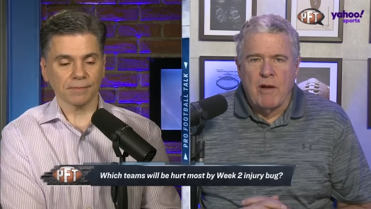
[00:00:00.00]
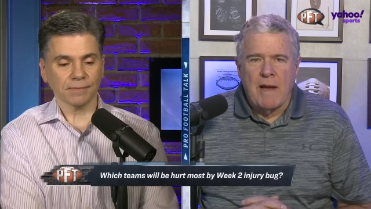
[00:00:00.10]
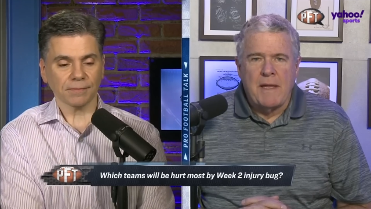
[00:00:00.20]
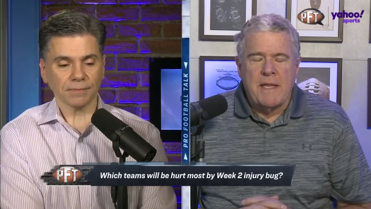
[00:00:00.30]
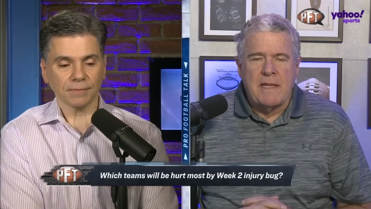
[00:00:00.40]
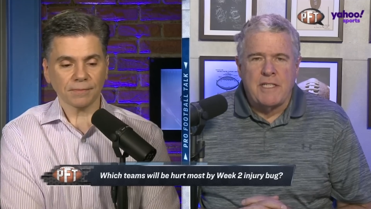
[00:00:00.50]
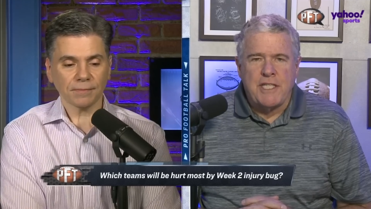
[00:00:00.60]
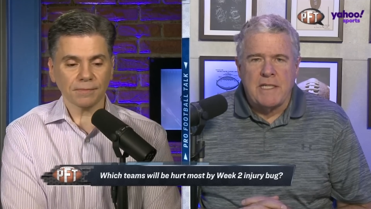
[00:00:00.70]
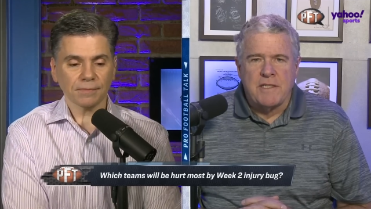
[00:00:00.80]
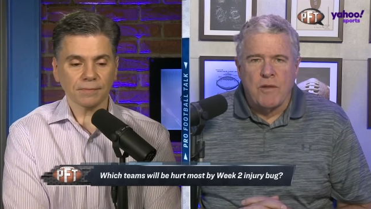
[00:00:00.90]
Speaker 1: I think the
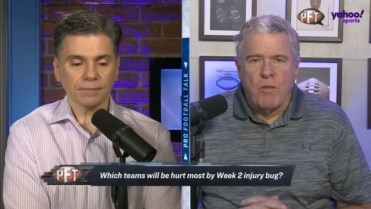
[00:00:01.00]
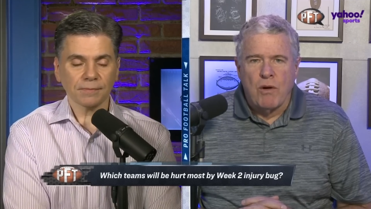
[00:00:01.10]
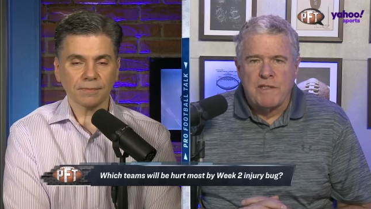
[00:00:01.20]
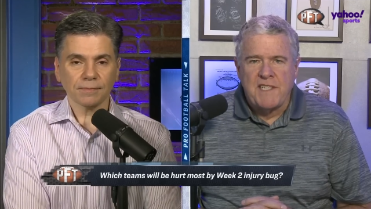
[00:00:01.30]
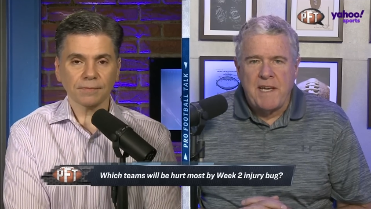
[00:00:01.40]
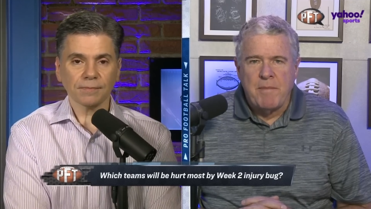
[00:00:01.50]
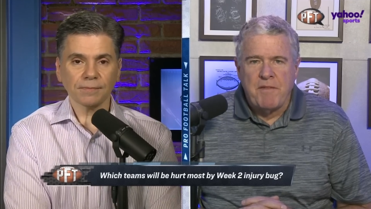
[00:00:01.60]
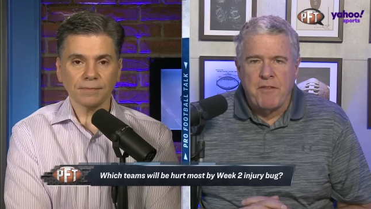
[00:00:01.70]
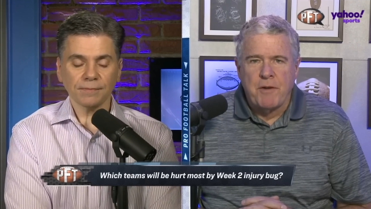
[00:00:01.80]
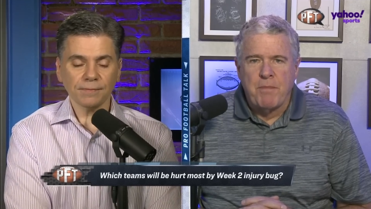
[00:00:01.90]
Jets are the worst team in
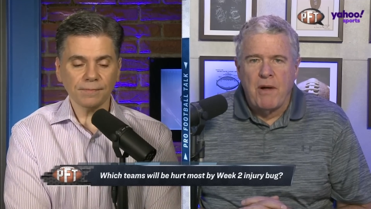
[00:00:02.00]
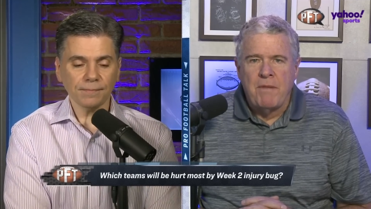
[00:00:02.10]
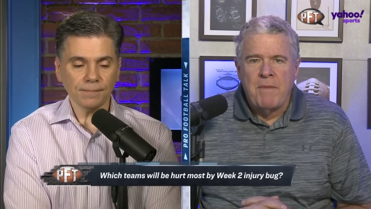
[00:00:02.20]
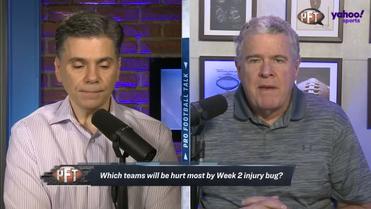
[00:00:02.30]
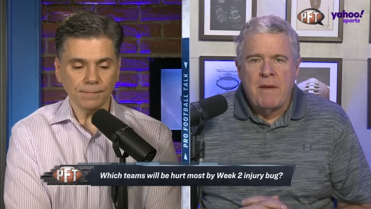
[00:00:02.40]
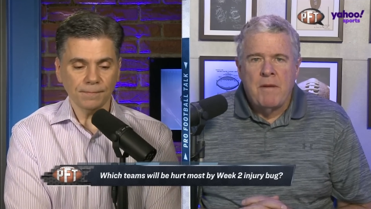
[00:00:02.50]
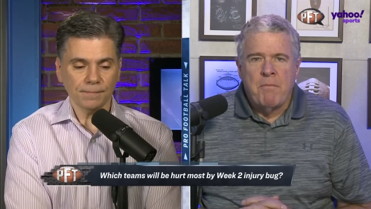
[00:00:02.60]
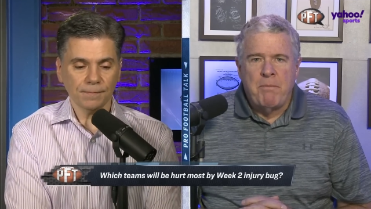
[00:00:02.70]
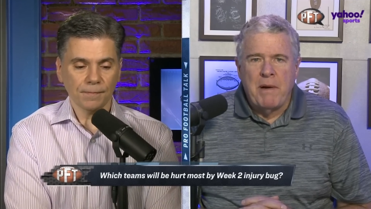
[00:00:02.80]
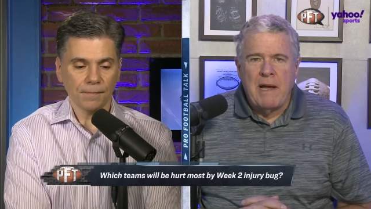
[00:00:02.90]
football
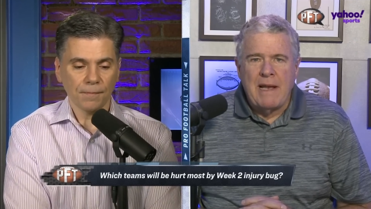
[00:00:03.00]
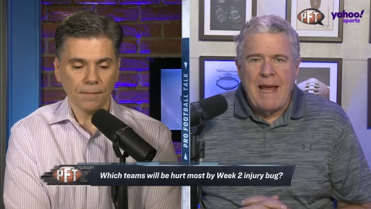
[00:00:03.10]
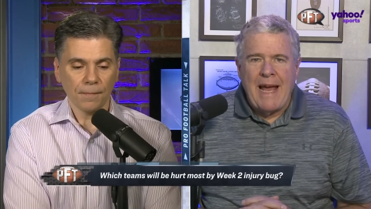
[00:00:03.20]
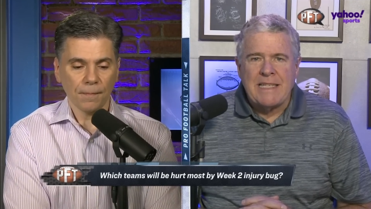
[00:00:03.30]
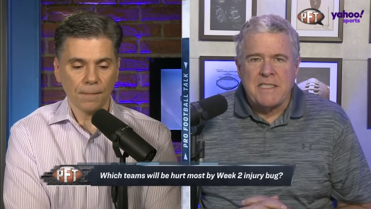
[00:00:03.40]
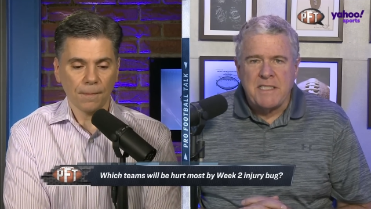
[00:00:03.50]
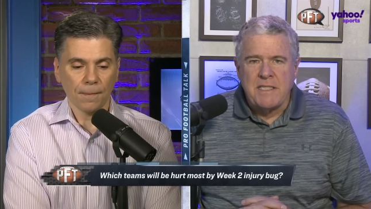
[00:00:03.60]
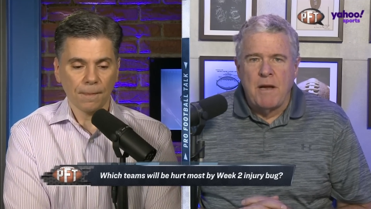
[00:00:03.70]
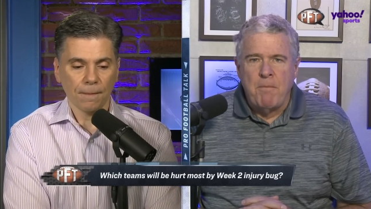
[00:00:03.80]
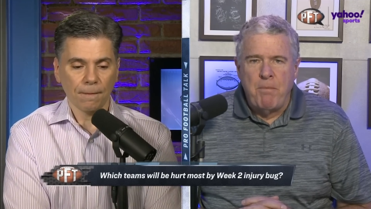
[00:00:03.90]
but at
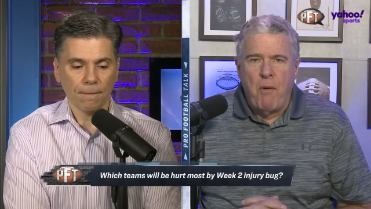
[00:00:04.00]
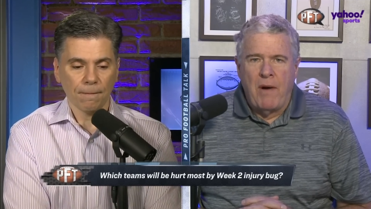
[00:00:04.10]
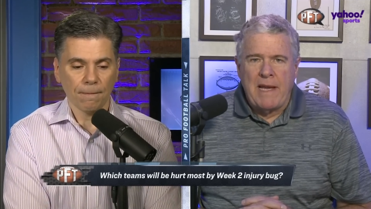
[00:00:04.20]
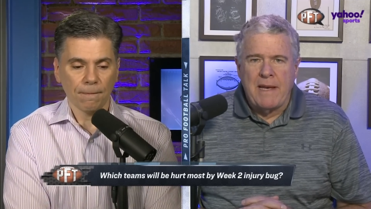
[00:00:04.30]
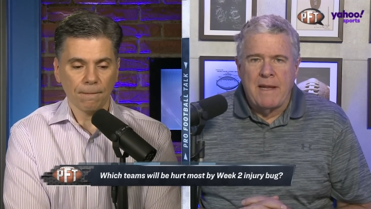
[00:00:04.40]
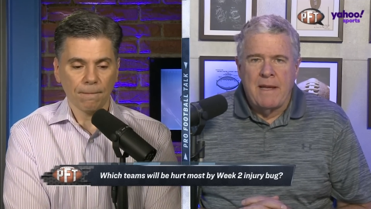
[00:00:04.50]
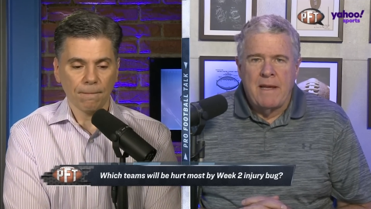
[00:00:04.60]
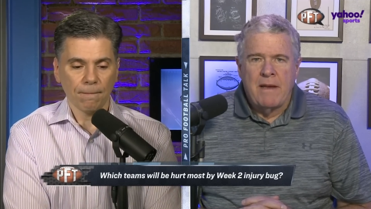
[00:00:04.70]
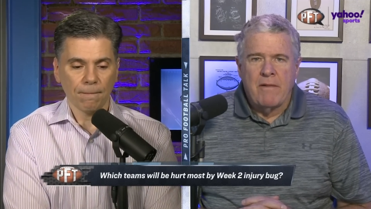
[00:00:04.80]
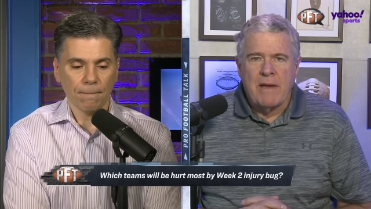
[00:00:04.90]
some point,
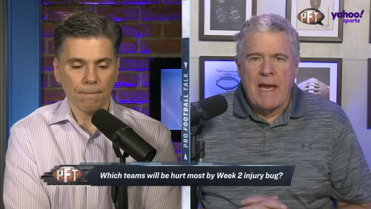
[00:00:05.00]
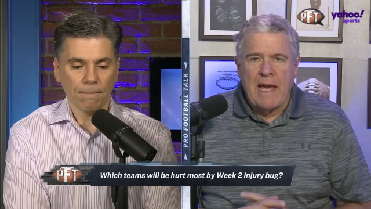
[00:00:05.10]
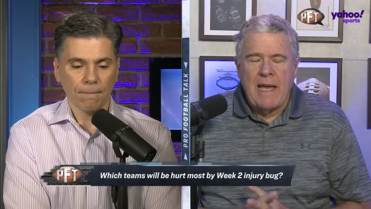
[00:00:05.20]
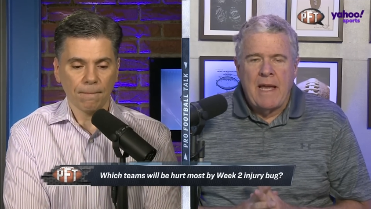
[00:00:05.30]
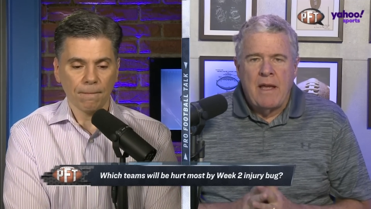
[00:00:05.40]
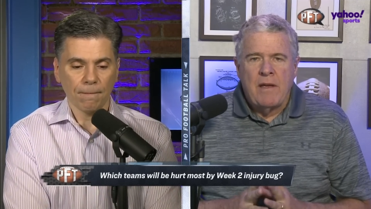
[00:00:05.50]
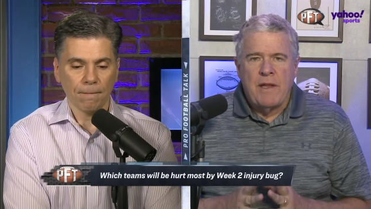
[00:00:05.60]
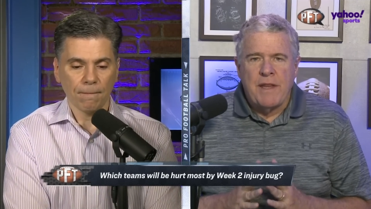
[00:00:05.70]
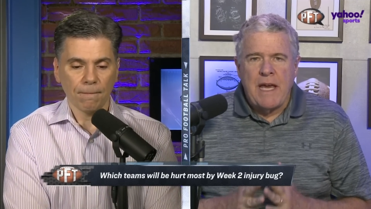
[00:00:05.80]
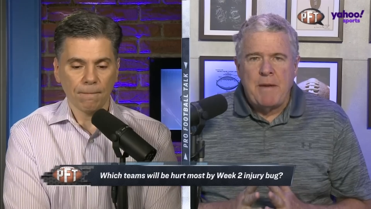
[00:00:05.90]
okay,
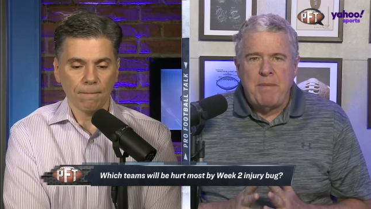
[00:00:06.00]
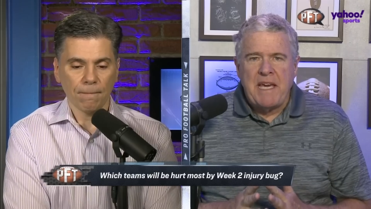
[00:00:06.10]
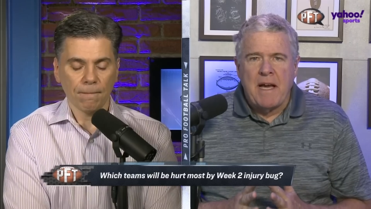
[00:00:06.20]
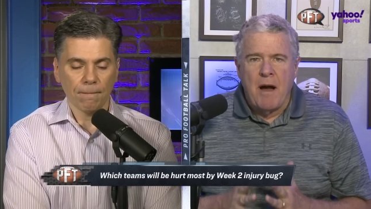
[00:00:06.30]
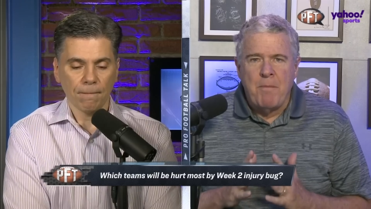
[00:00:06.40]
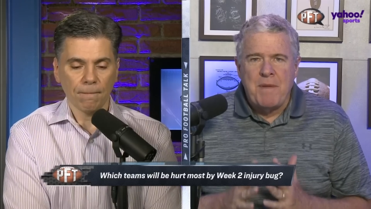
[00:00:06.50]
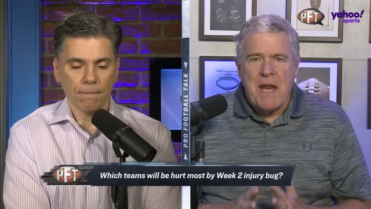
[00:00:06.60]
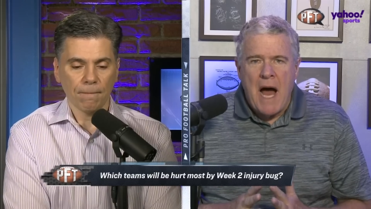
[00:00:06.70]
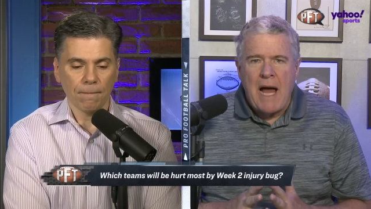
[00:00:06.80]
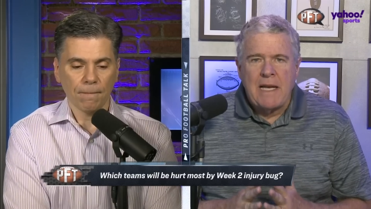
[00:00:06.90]
they become
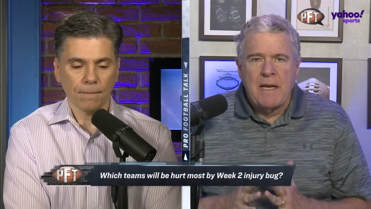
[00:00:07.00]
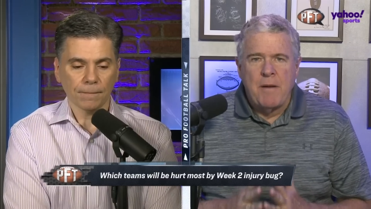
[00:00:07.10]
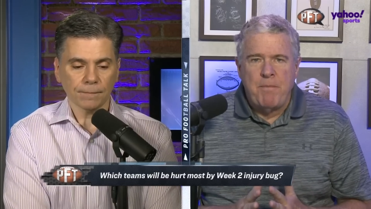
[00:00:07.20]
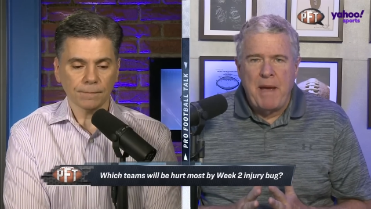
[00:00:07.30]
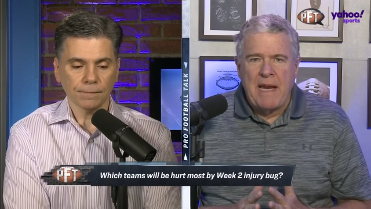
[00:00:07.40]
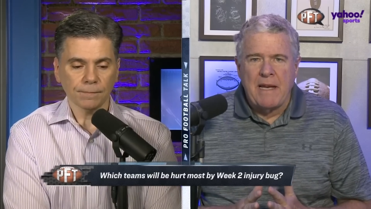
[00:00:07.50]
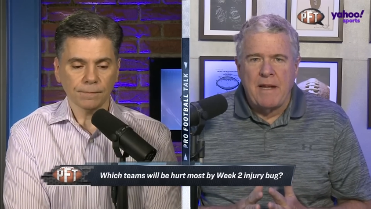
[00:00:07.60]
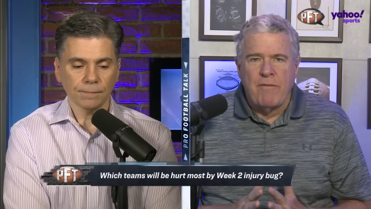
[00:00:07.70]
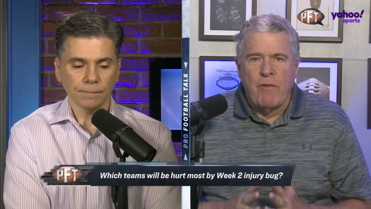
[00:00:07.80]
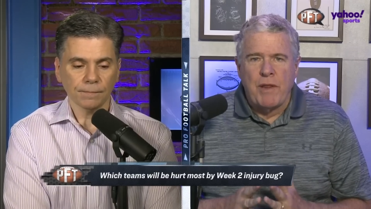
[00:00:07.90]
non
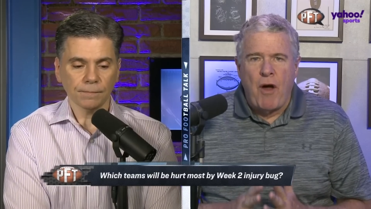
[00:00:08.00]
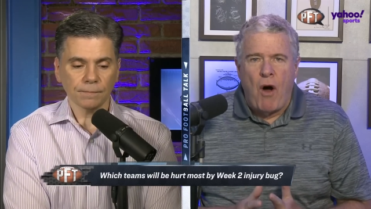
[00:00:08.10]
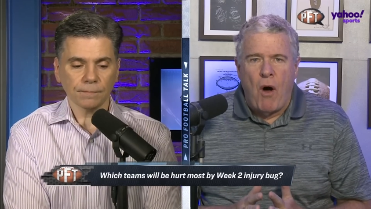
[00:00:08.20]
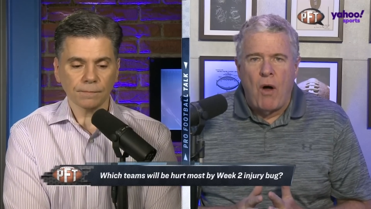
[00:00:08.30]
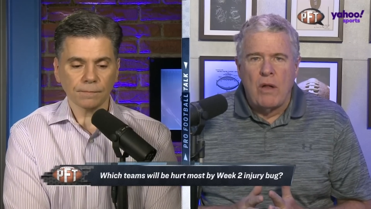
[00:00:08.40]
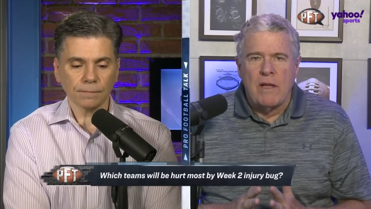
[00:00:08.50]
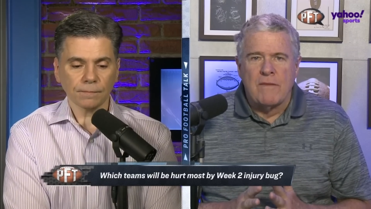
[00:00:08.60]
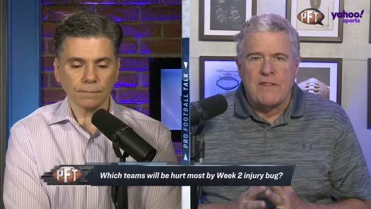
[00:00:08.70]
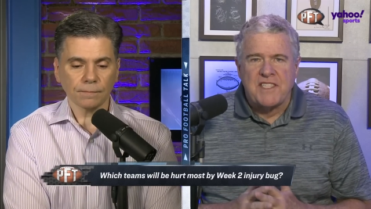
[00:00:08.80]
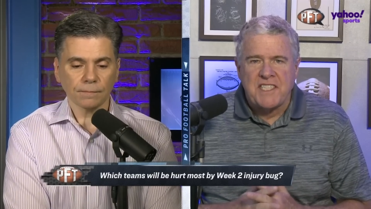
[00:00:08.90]
competitive with all
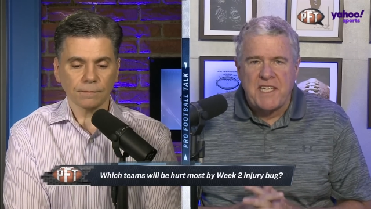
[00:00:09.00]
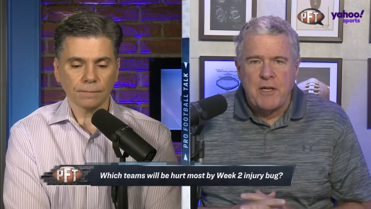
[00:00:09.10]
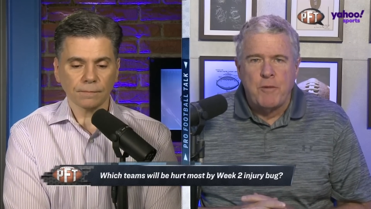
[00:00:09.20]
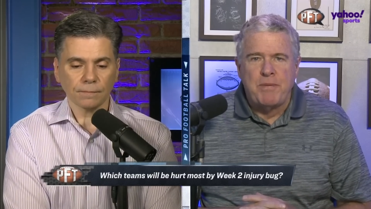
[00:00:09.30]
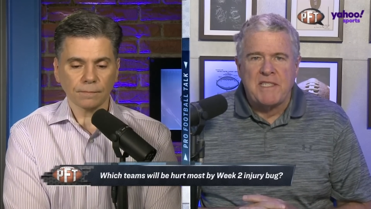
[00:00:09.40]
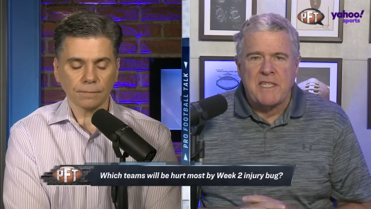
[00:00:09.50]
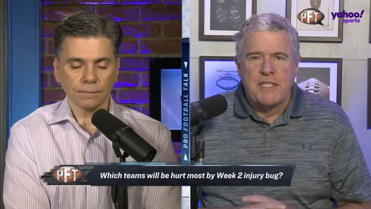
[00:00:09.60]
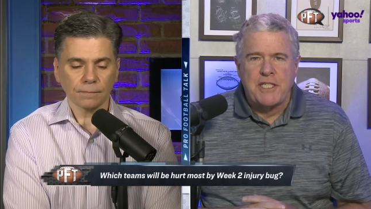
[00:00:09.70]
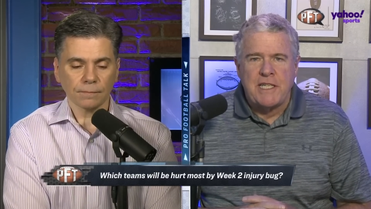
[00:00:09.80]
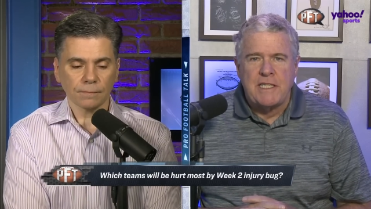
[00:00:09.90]
of the skill
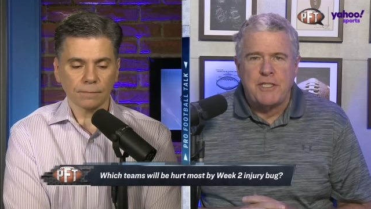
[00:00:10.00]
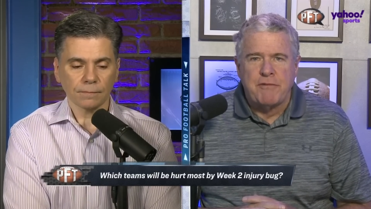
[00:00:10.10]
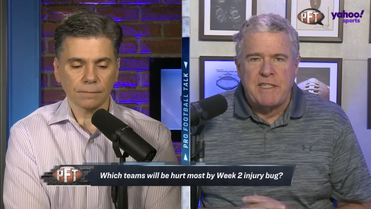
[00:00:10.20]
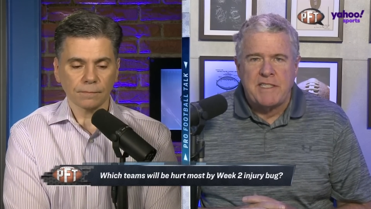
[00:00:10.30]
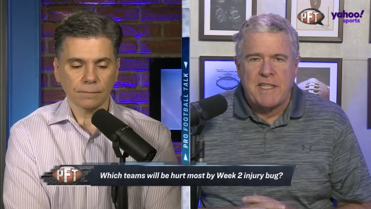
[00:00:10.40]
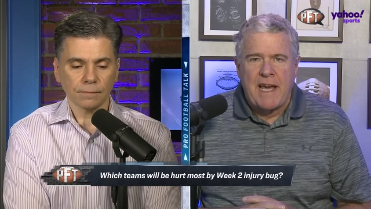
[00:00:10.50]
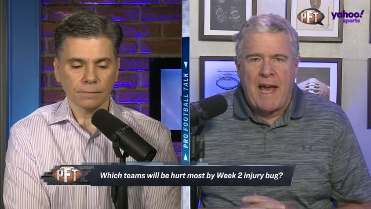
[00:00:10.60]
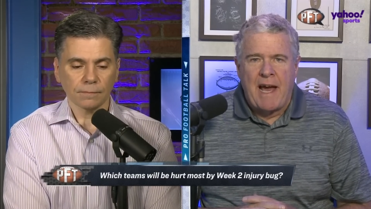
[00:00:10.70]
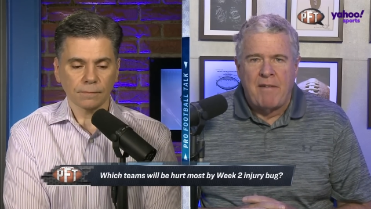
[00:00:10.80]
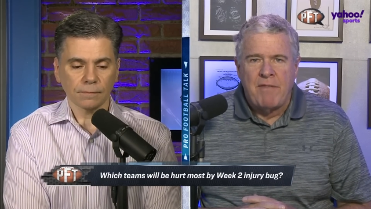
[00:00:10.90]
position injuries they
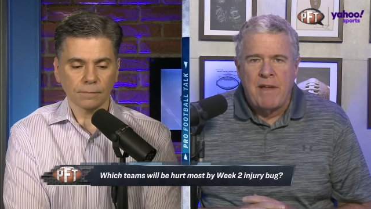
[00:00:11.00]
have.